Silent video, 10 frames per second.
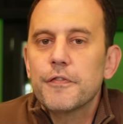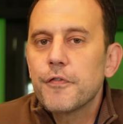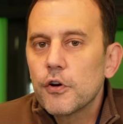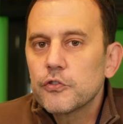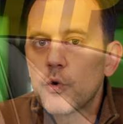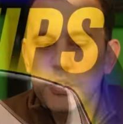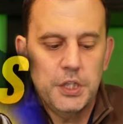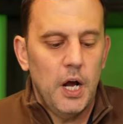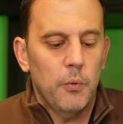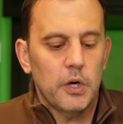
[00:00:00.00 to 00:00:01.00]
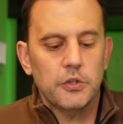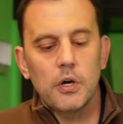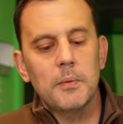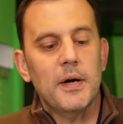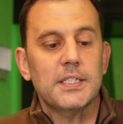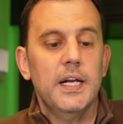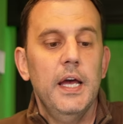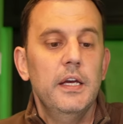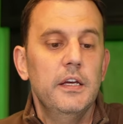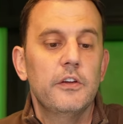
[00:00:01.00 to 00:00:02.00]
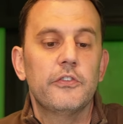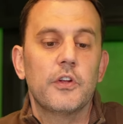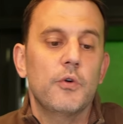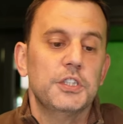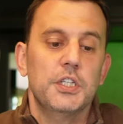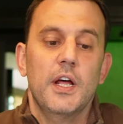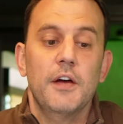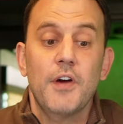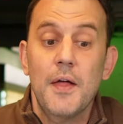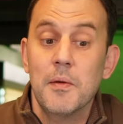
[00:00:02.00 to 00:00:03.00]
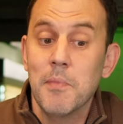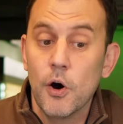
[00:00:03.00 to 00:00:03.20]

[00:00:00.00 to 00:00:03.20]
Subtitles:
The first question I want to talk about today is the question that I've gotten the